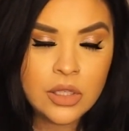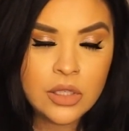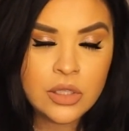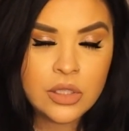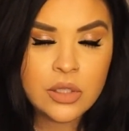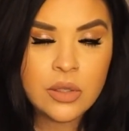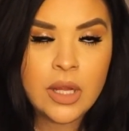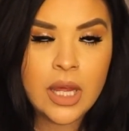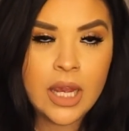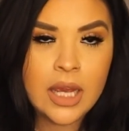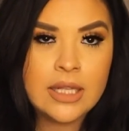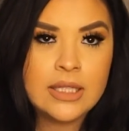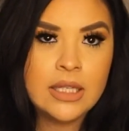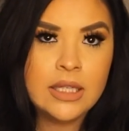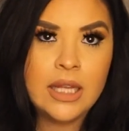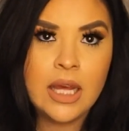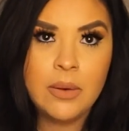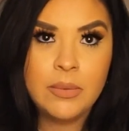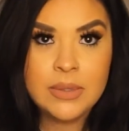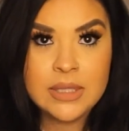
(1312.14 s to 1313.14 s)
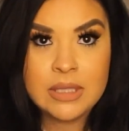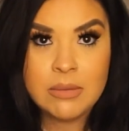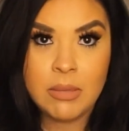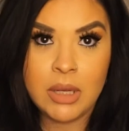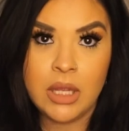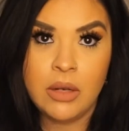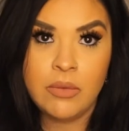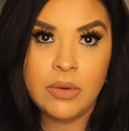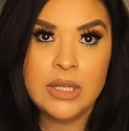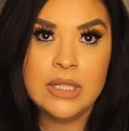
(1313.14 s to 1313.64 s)
So like I said, that was the
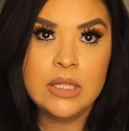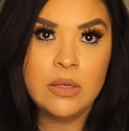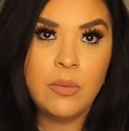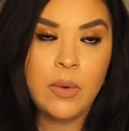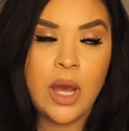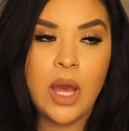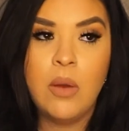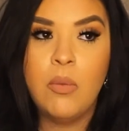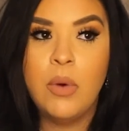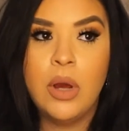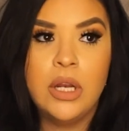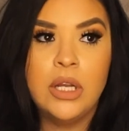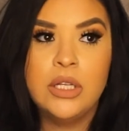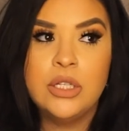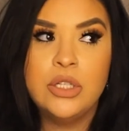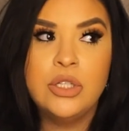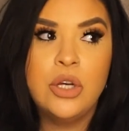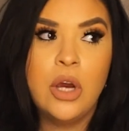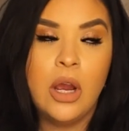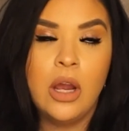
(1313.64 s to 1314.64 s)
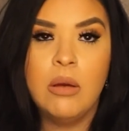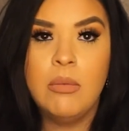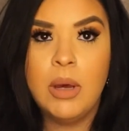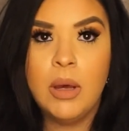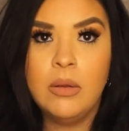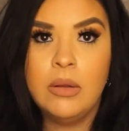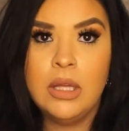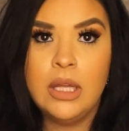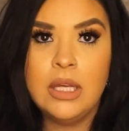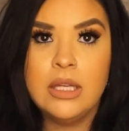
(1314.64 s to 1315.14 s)
main reason why I wanted to talk
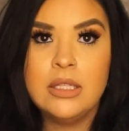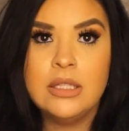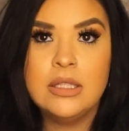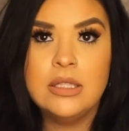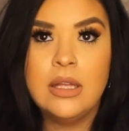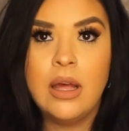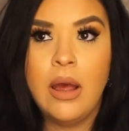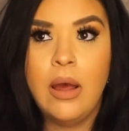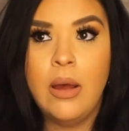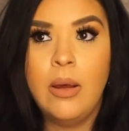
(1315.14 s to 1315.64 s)
about this.